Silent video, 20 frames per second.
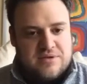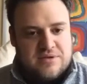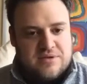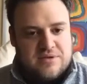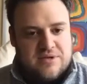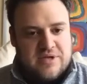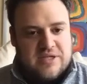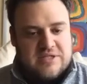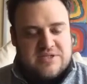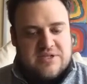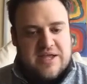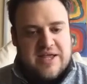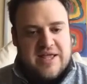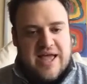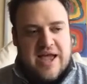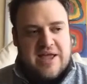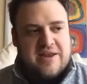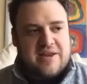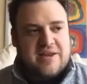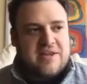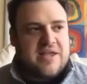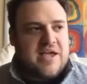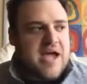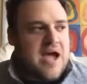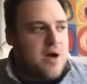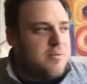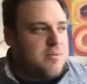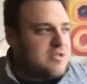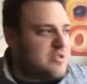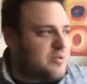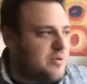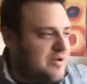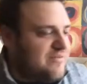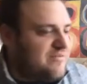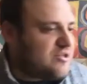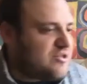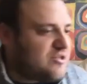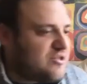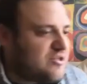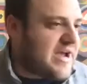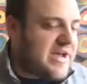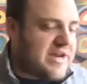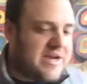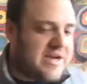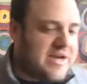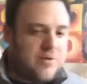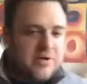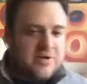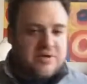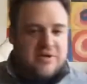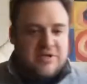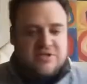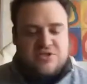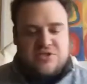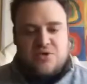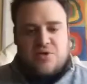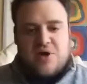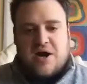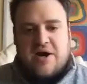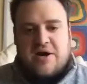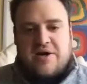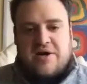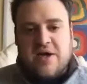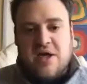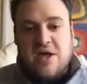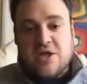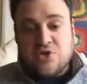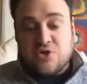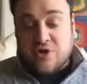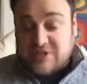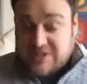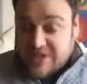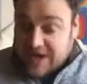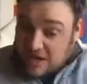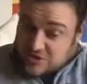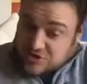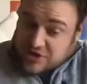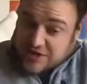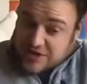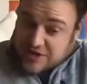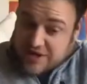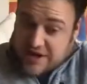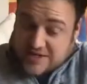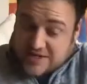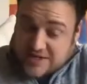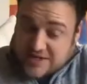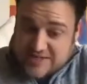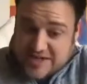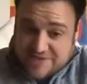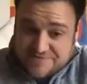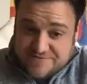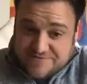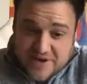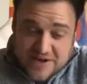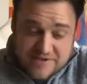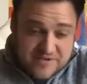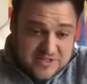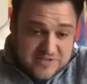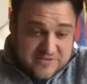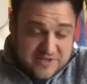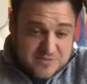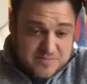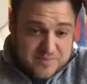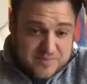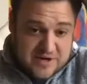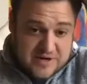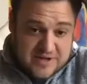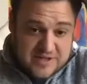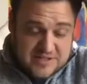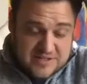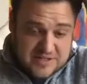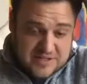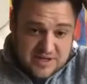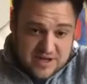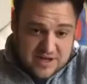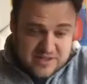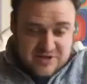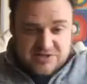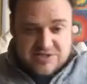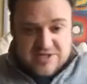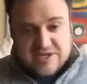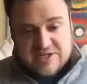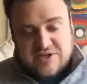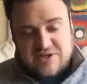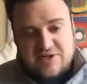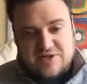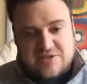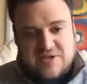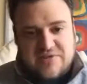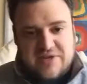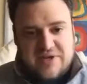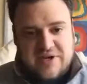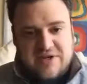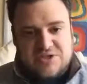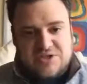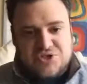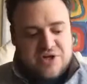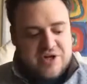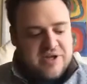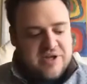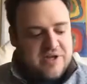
a pain in the ass for them. I almost wouldn't even try it. It's too hard. The reason I was good at it is I had 5 years of experience in other sectors of the industry.